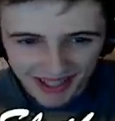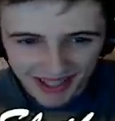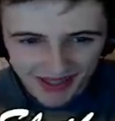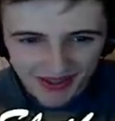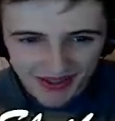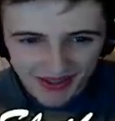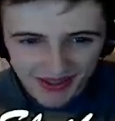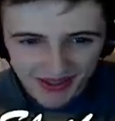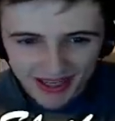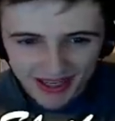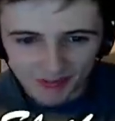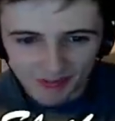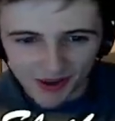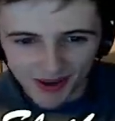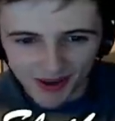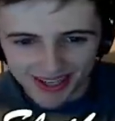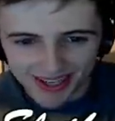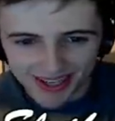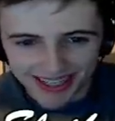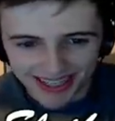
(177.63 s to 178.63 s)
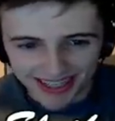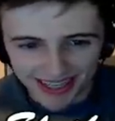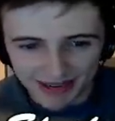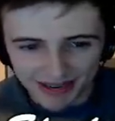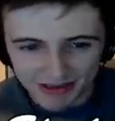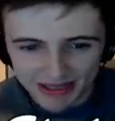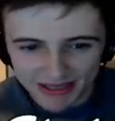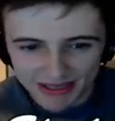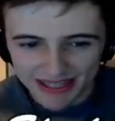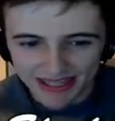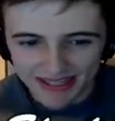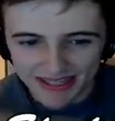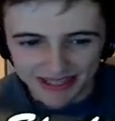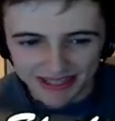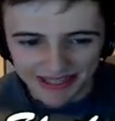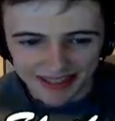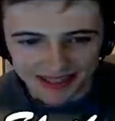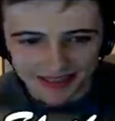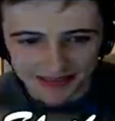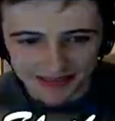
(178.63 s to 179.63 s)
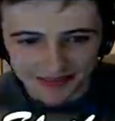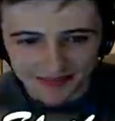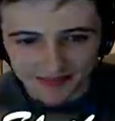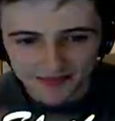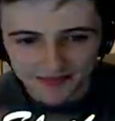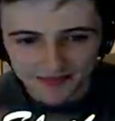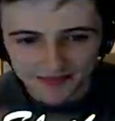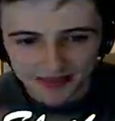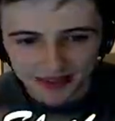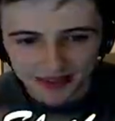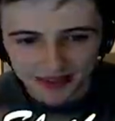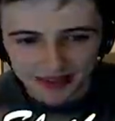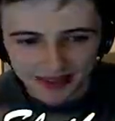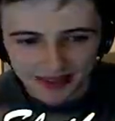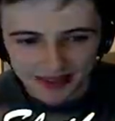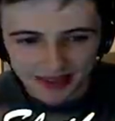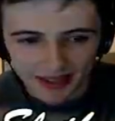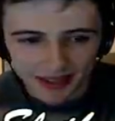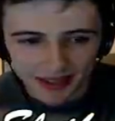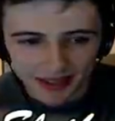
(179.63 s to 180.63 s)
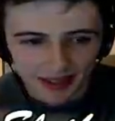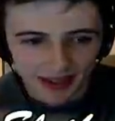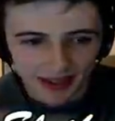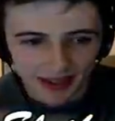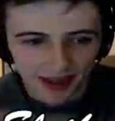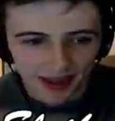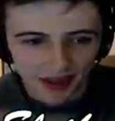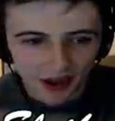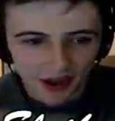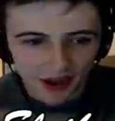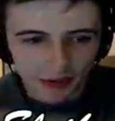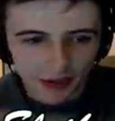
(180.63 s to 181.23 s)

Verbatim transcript: She's apologising now, but she doesn't need to. Oh my